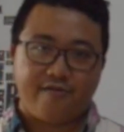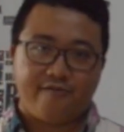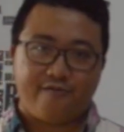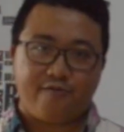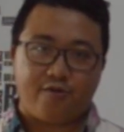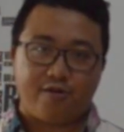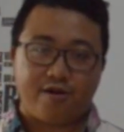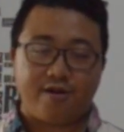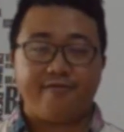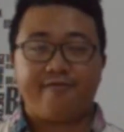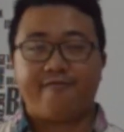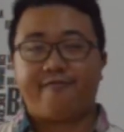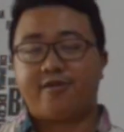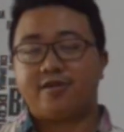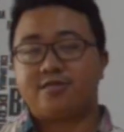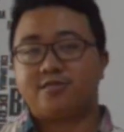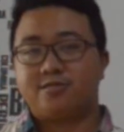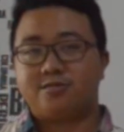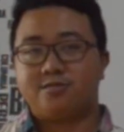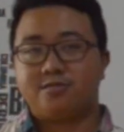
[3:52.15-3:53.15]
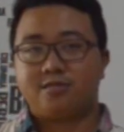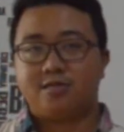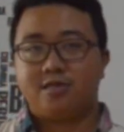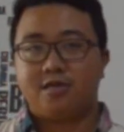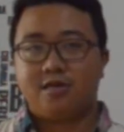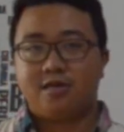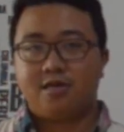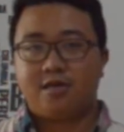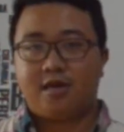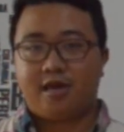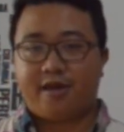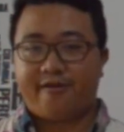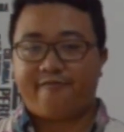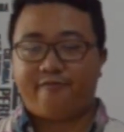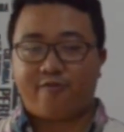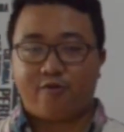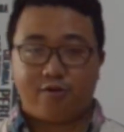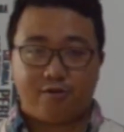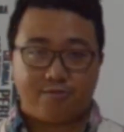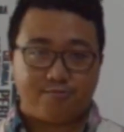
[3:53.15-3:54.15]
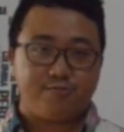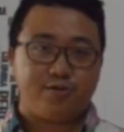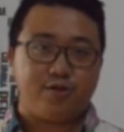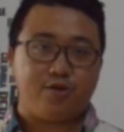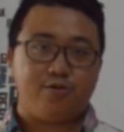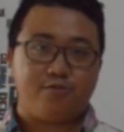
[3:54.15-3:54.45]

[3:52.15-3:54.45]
for investors and for